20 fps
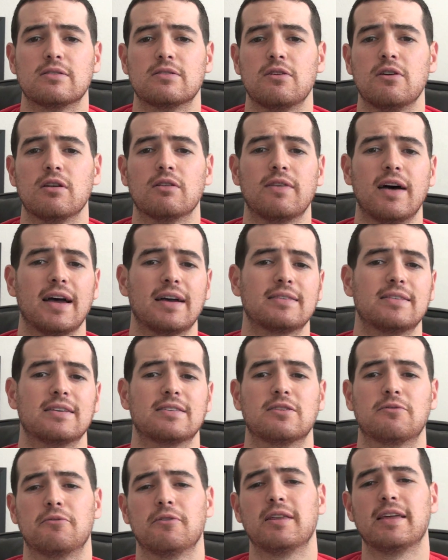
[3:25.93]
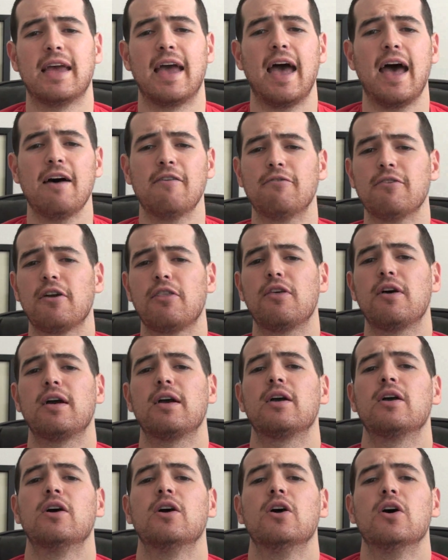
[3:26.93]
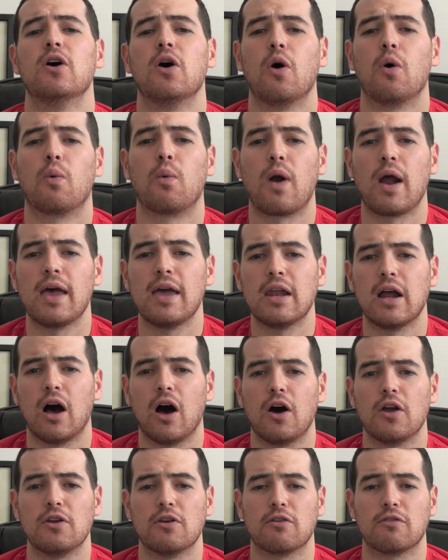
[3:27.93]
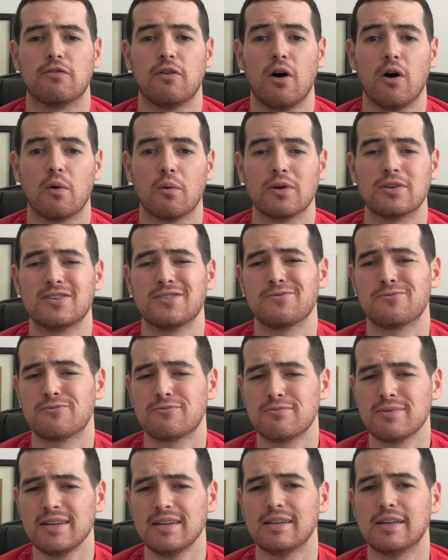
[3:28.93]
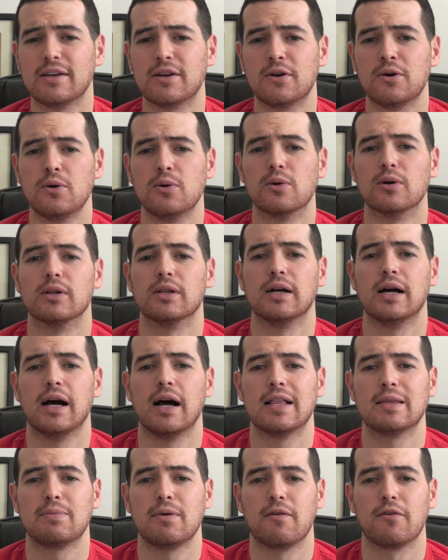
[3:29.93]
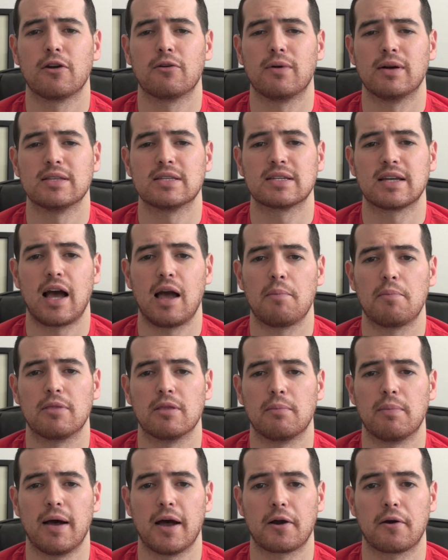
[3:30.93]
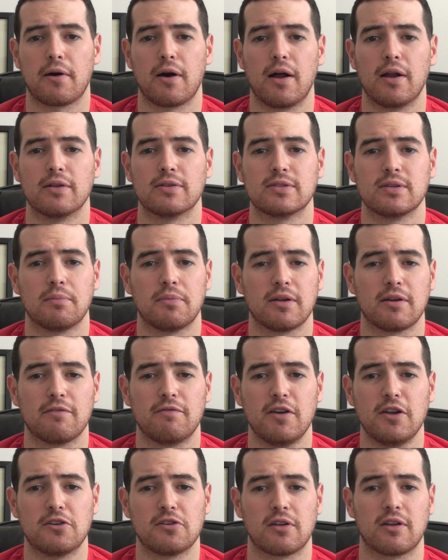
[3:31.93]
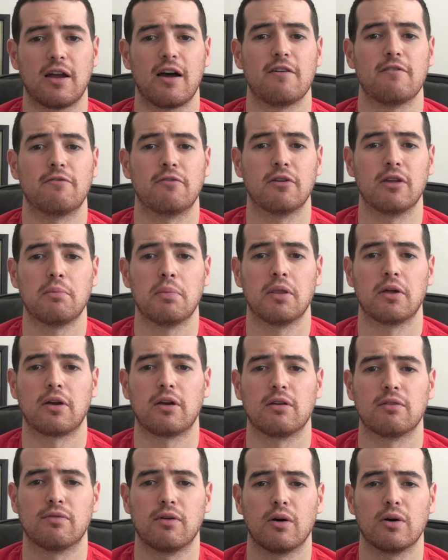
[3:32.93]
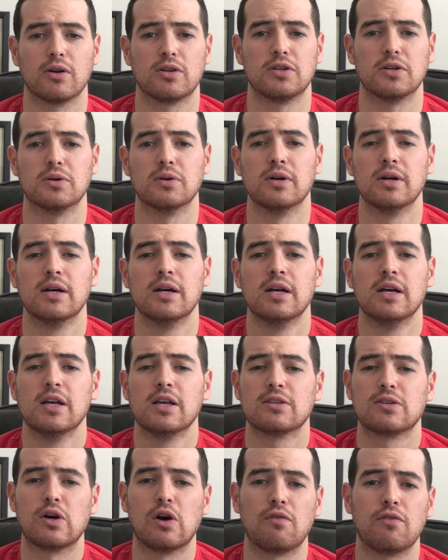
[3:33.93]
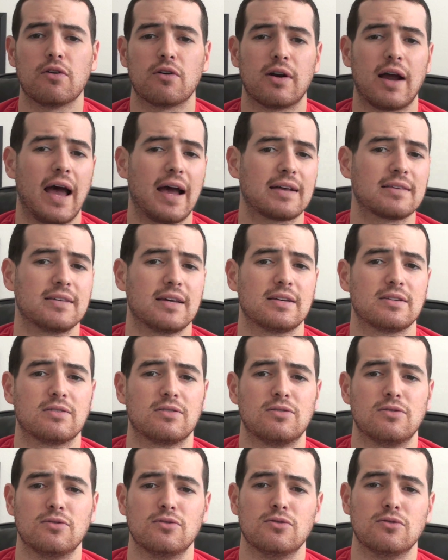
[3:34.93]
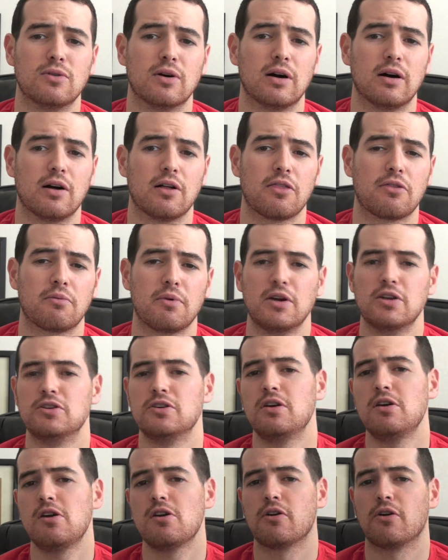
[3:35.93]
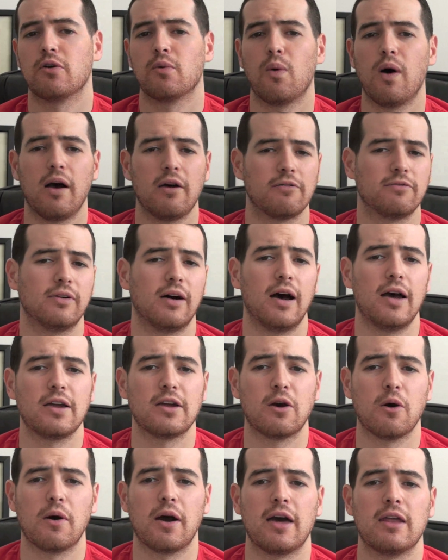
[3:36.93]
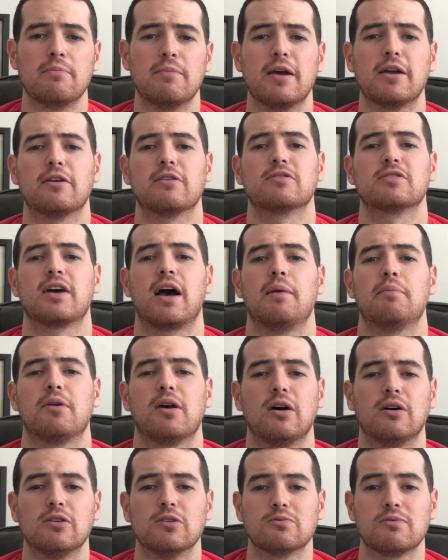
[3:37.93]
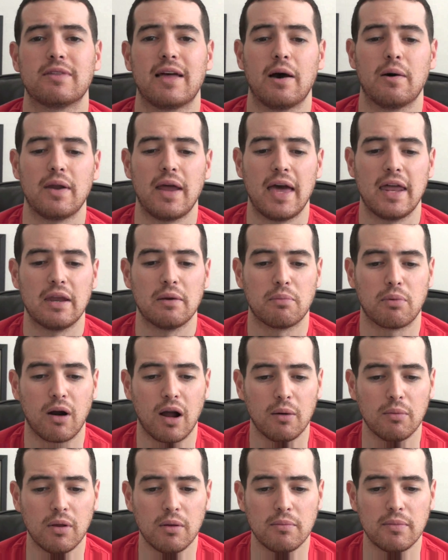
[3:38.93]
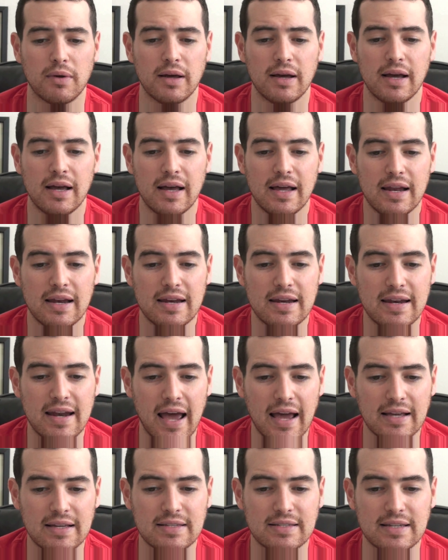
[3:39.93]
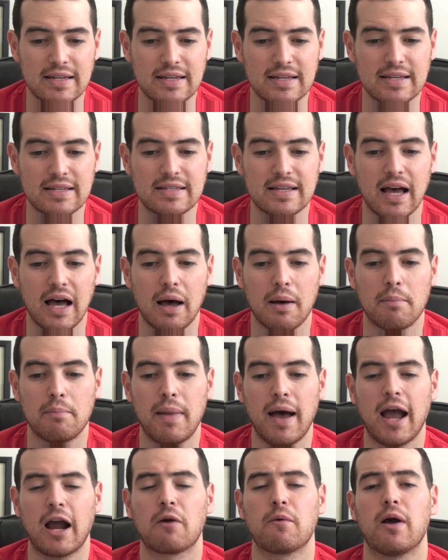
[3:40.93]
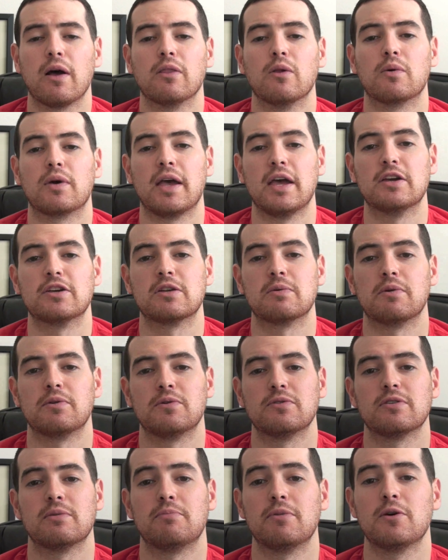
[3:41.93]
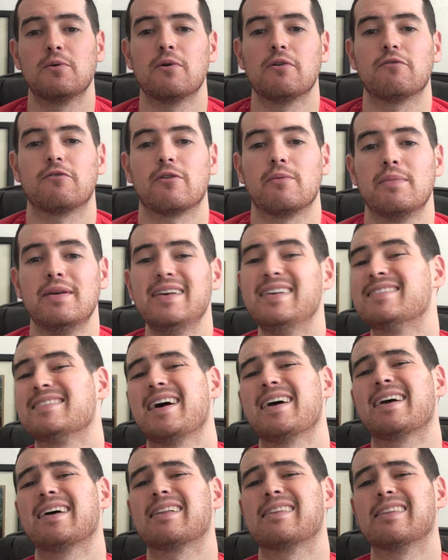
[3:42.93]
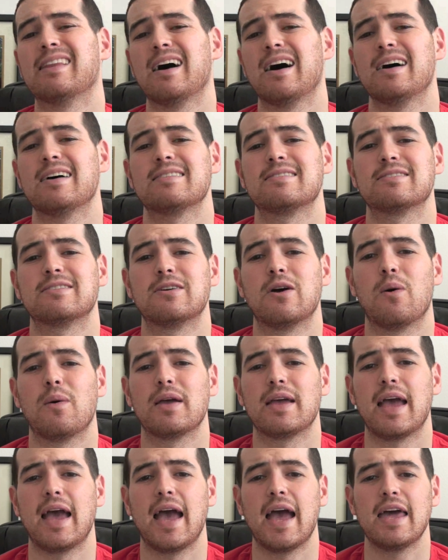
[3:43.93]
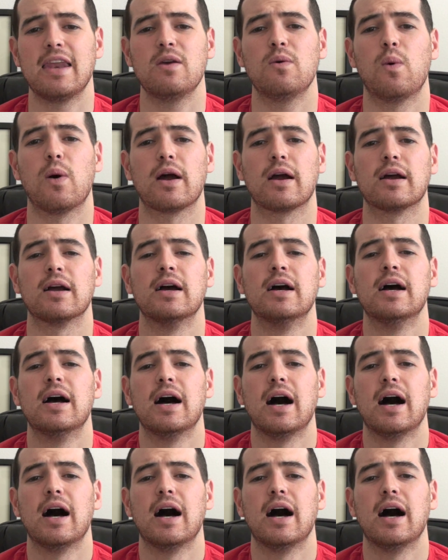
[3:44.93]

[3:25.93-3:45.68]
So you'll have access to really everything right on your phone, which is really cool uh, to be able to run Skype in the background. It's something, a feature that I've really been looking forward to. So if you're access to uh, 3G or in Wi-Fi, go ahead and make your Skype calls without any problem. Next is uh, background location, which is a big one for me because I get lost going anywhere.